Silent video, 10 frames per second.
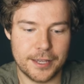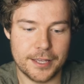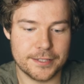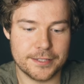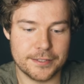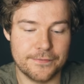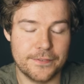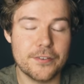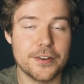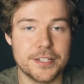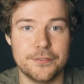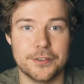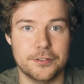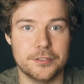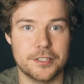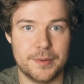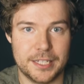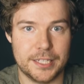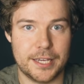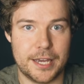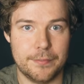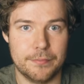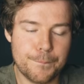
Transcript: it's very difficult to make a game.